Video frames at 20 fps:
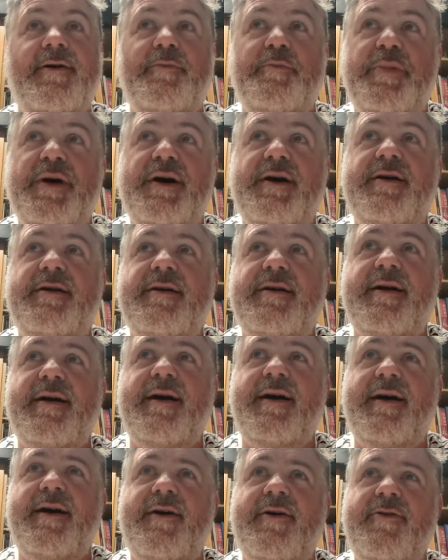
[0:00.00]
But
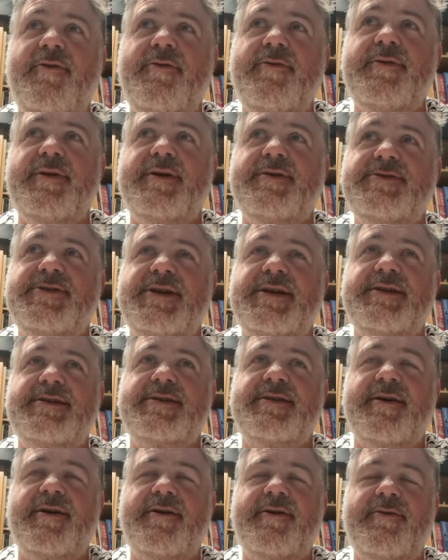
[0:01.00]
all those years
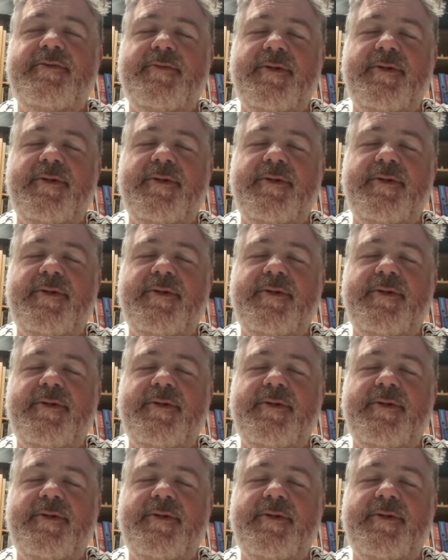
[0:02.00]
ago,